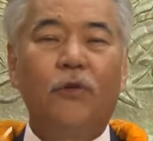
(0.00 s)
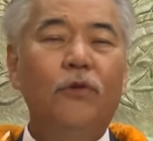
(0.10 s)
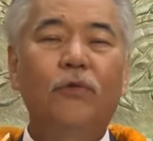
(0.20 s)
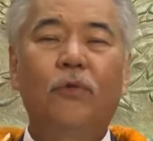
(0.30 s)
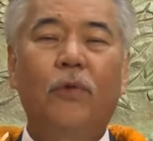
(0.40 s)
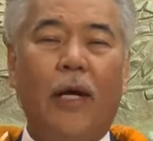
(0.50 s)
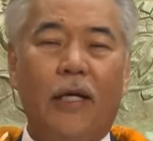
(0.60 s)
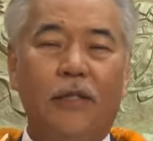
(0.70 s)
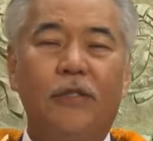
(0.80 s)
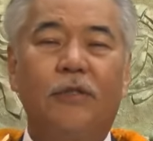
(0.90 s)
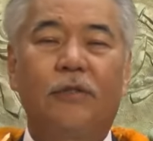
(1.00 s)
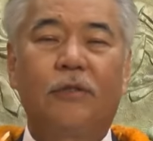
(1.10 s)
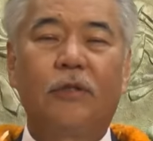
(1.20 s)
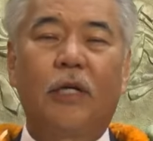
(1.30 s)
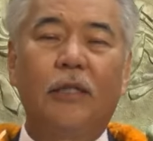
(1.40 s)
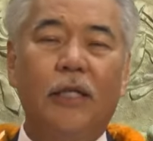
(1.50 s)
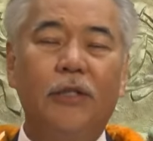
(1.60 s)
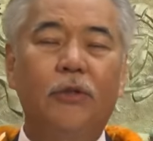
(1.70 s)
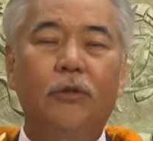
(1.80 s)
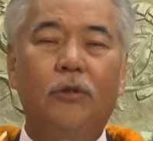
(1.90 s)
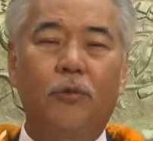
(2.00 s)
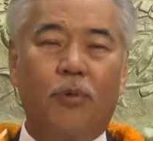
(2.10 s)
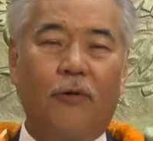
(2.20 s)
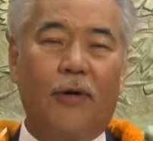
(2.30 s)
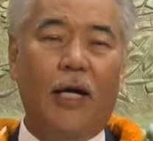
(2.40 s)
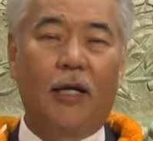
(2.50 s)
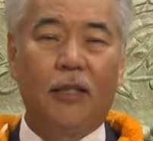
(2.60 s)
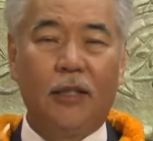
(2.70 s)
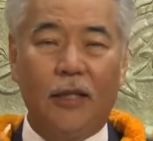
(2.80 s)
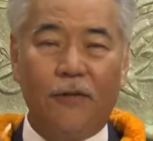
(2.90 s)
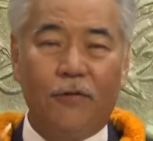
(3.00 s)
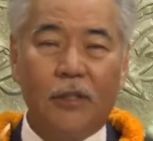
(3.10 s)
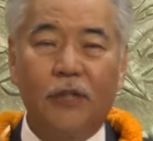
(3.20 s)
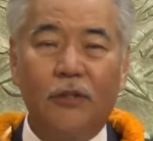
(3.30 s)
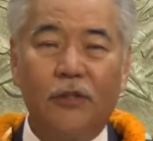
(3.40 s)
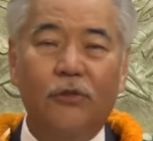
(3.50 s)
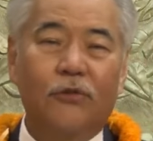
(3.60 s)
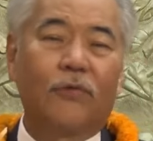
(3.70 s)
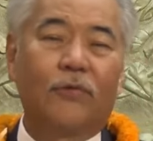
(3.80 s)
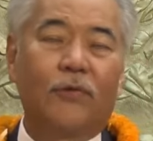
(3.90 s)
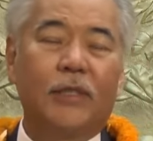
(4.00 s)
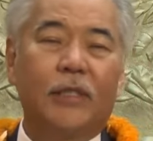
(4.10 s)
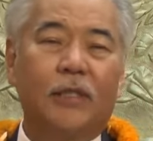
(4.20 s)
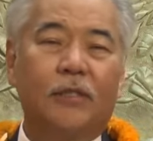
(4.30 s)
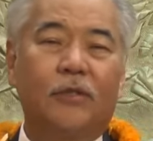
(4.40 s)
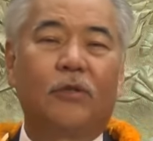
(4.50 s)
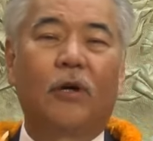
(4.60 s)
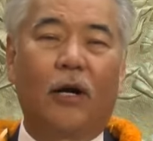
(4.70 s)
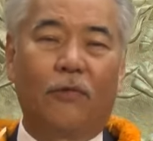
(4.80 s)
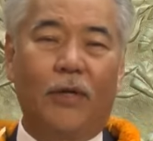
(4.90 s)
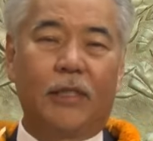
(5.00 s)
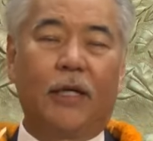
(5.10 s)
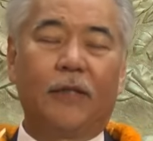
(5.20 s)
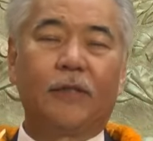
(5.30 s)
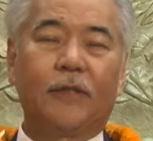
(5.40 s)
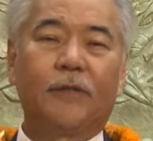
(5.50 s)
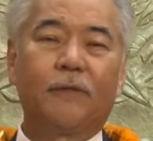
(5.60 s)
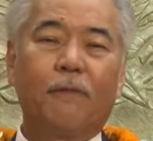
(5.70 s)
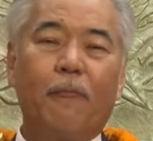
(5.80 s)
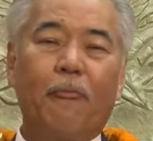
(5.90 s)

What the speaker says: new ways to continue to provide essential services to our residents.